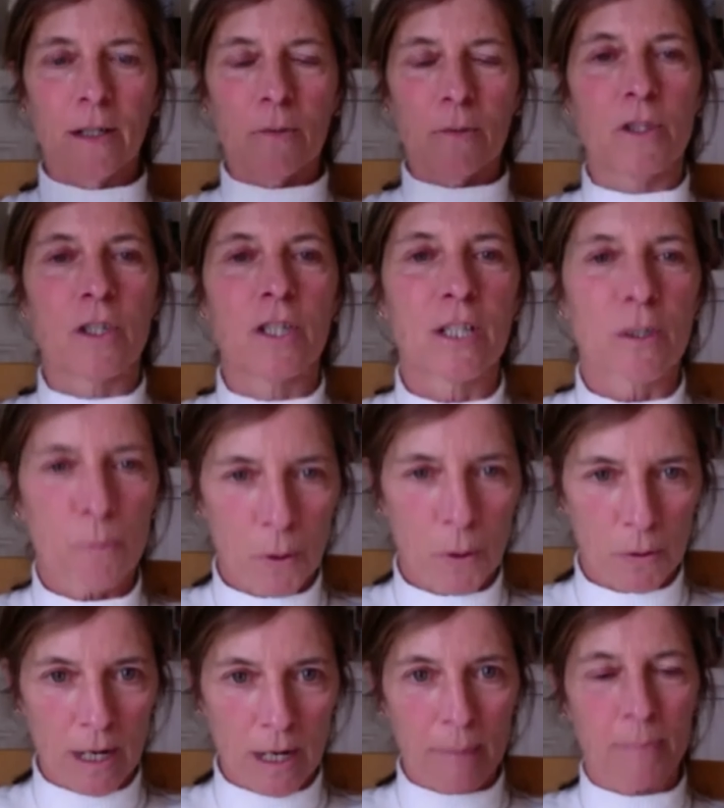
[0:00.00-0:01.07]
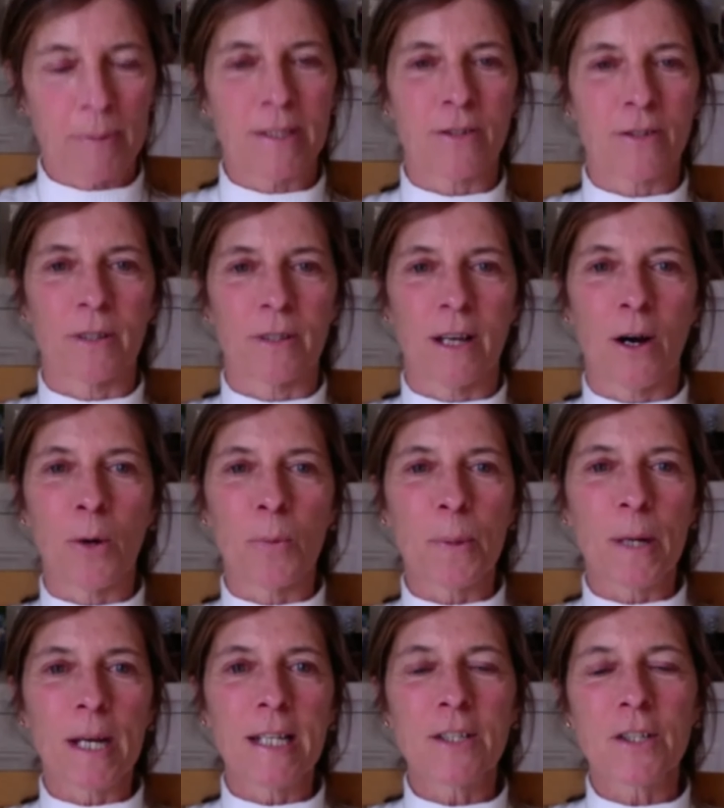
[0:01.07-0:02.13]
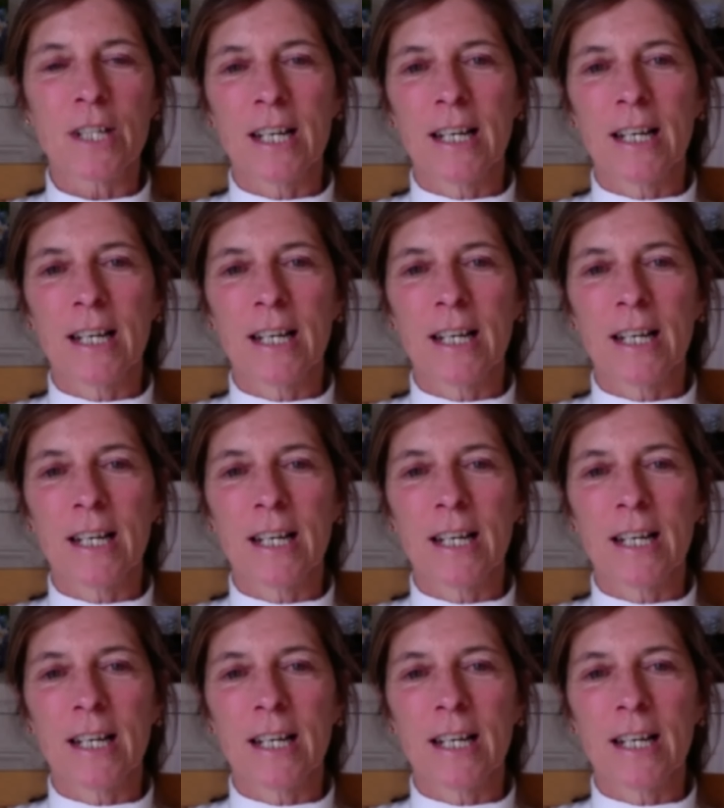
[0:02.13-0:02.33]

which is what happens on the homepage.